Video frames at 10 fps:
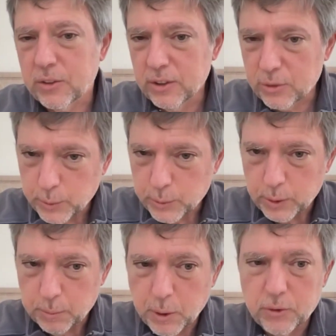questions we
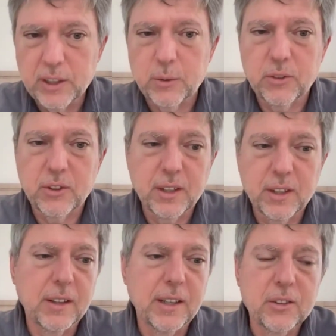were most
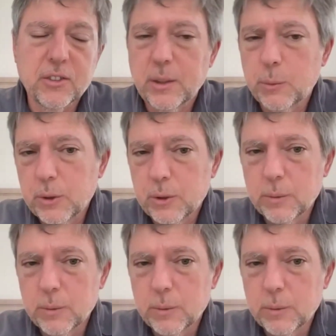interested in at the outset